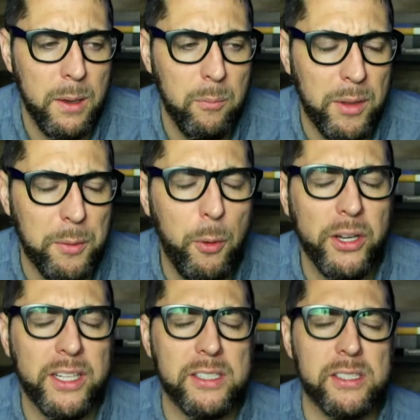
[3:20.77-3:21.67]
But the point
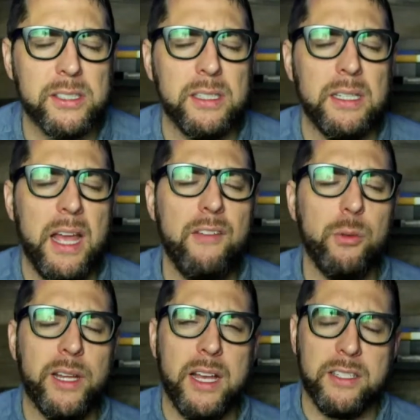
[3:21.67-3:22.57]
is,
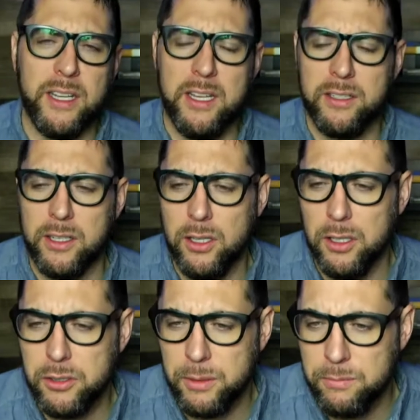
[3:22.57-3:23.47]
everybody has an
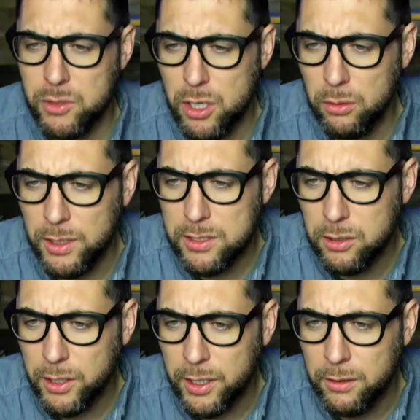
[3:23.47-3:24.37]
eschatology. So let's
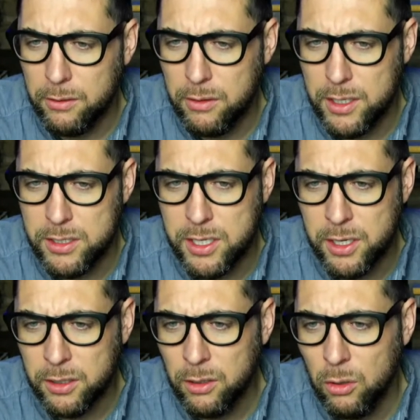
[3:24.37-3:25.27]
look at this
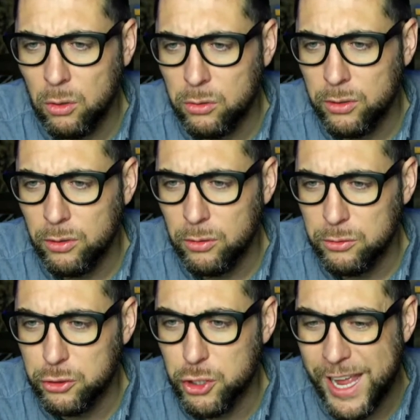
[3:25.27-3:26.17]
here. Old
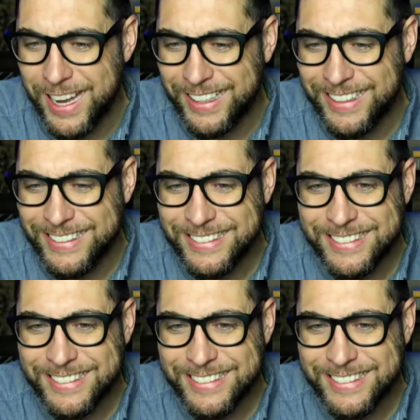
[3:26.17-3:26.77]
Jennifer.